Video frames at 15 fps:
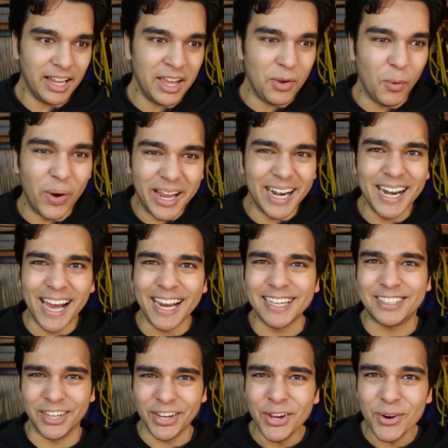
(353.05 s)
like what did I
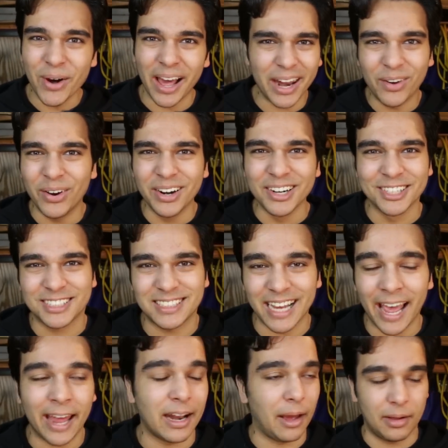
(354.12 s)
do? I don't
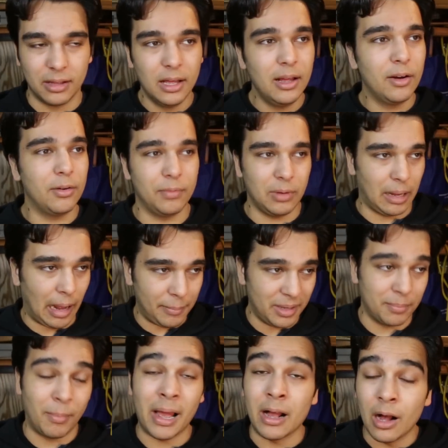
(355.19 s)
understand. I
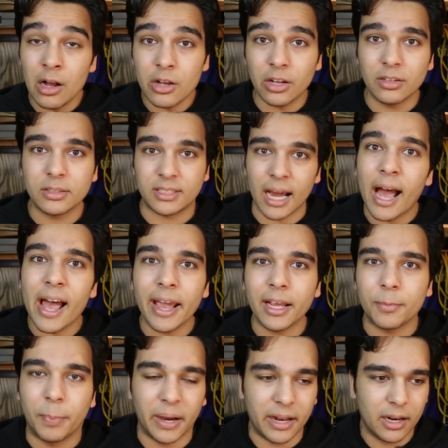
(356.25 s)
mean, my uncle
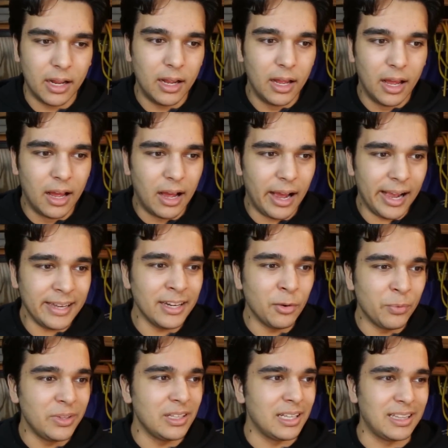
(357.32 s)
died, but I
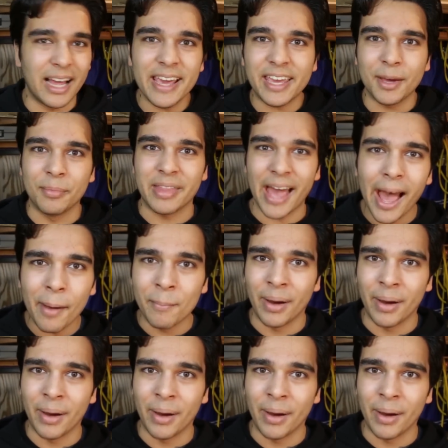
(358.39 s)
didn't really like him that